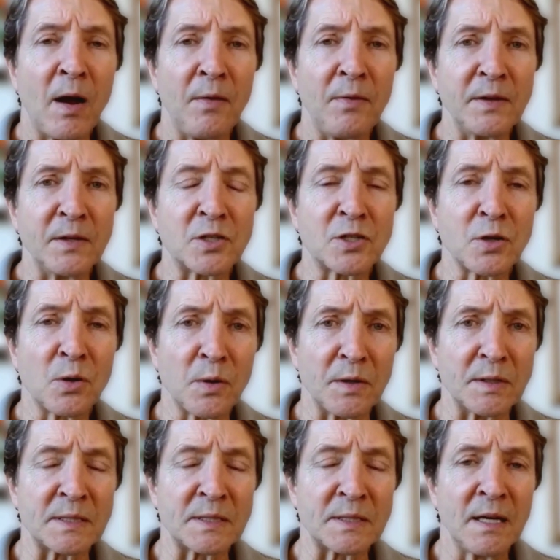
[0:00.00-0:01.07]
on these
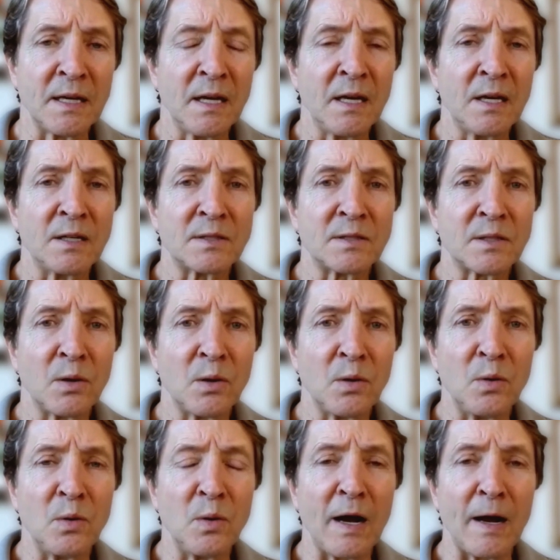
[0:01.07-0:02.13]
shores.
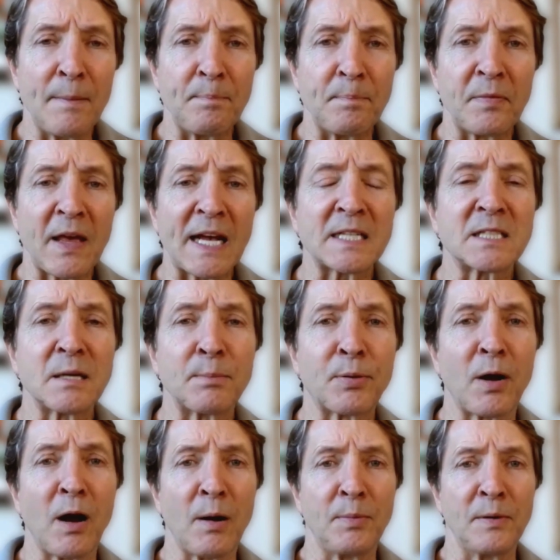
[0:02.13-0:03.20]
So that's the
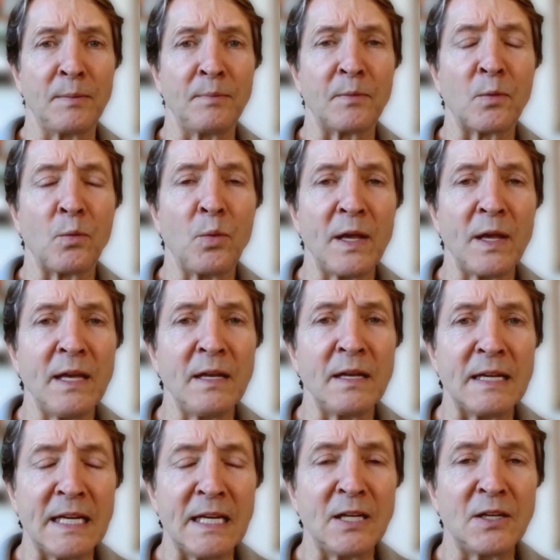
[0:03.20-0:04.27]
problem.
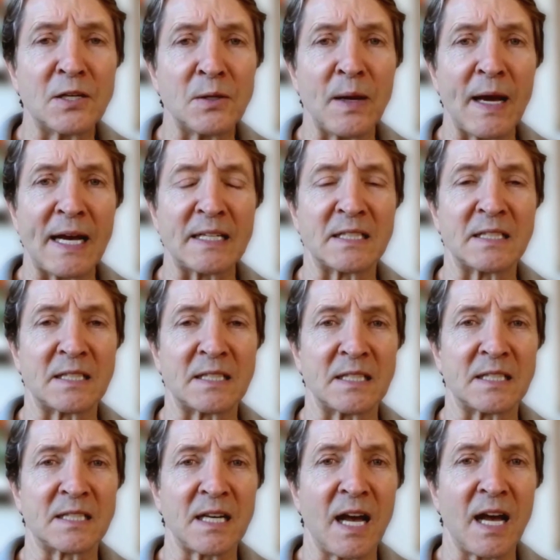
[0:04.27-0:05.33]
We need to, as a
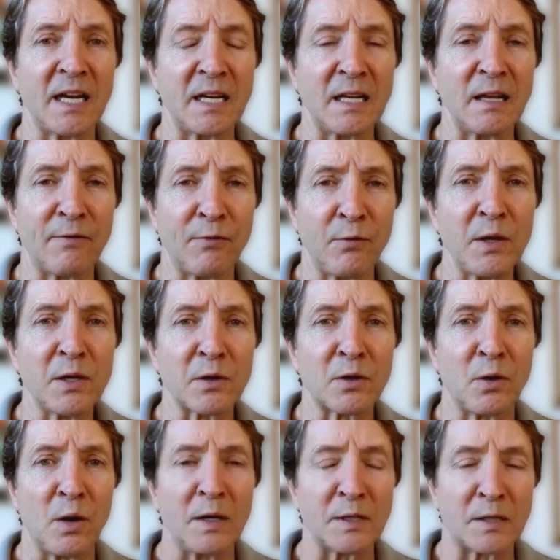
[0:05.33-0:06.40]
society, if we
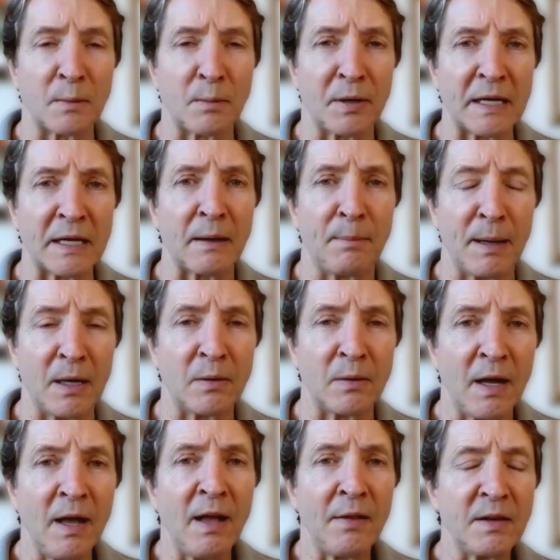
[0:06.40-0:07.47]
are going to bring
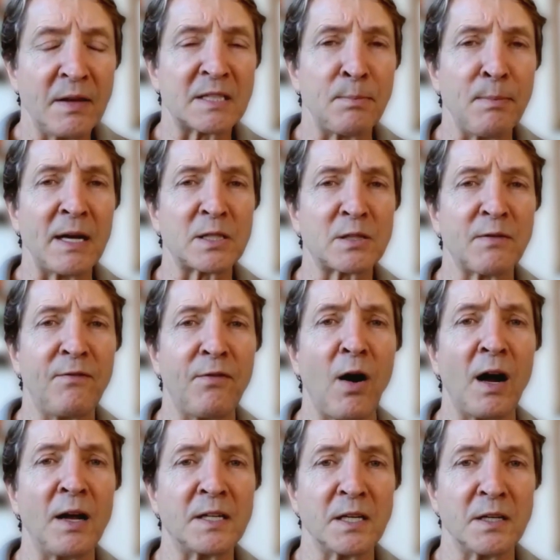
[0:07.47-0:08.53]
about this much
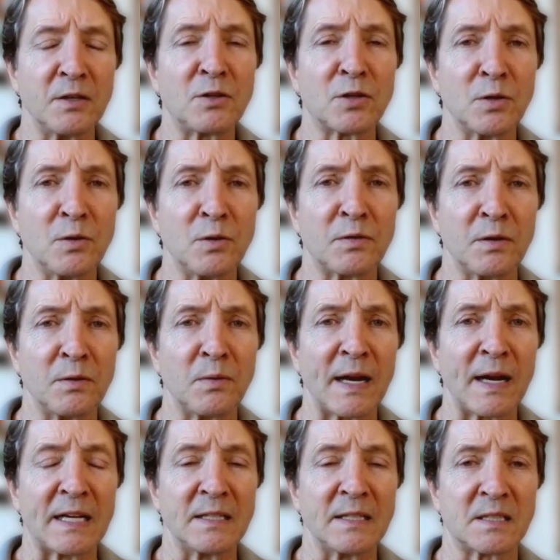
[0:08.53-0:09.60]
vaunted truth and
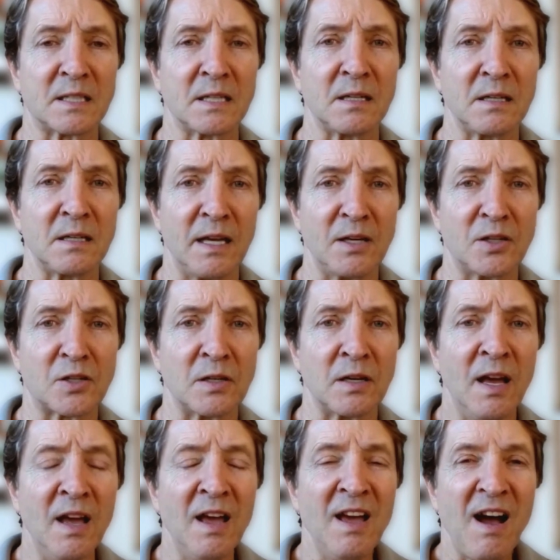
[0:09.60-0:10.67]

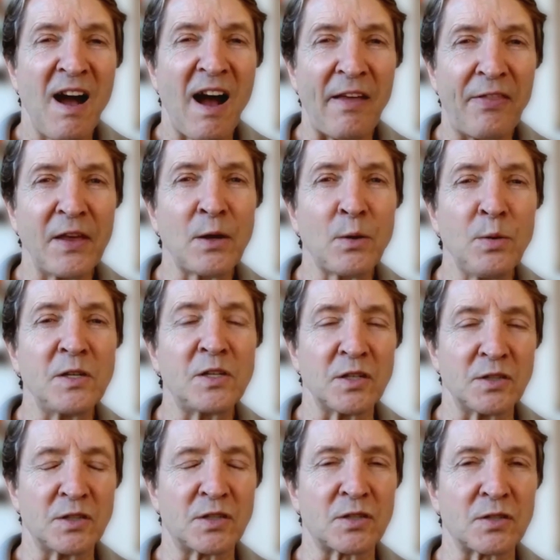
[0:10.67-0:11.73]
reconciliation, I think we
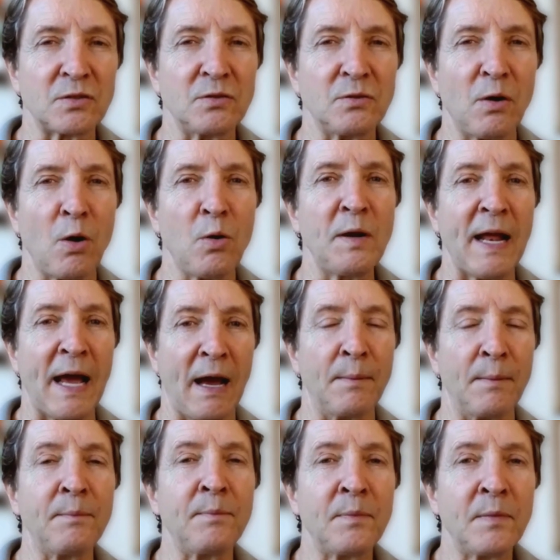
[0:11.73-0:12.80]
should slow down,